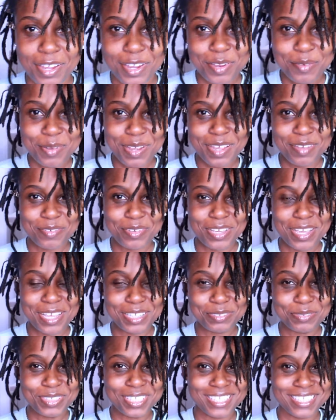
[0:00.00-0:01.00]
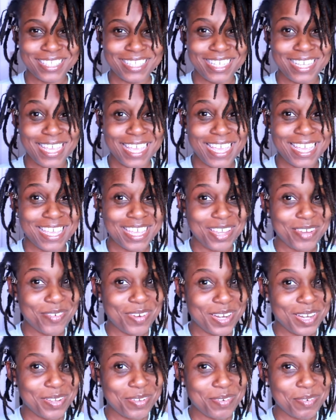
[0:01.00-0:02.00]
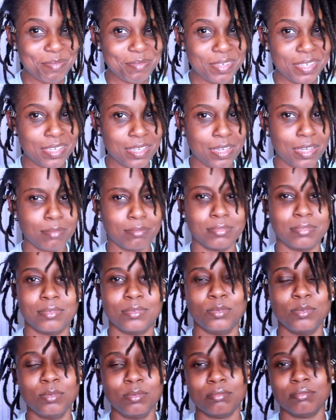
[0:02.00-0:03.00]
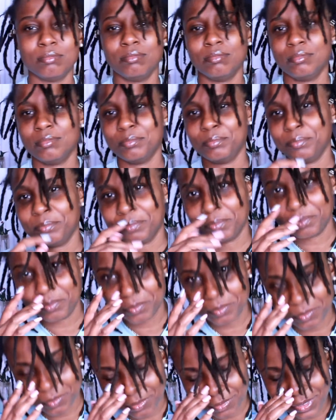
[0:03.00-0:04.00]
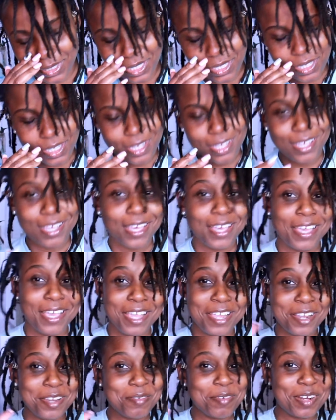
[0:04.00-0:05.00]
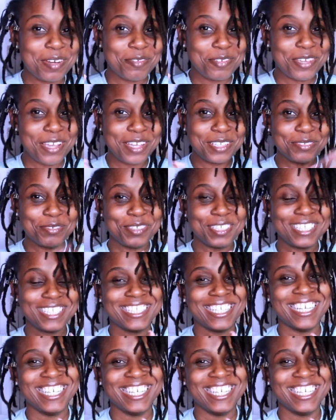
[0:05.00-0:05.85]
Hey everybody, if you guys want to see a get ready with me. I'm oh, mm-mm. Hey everybody, if you guys want to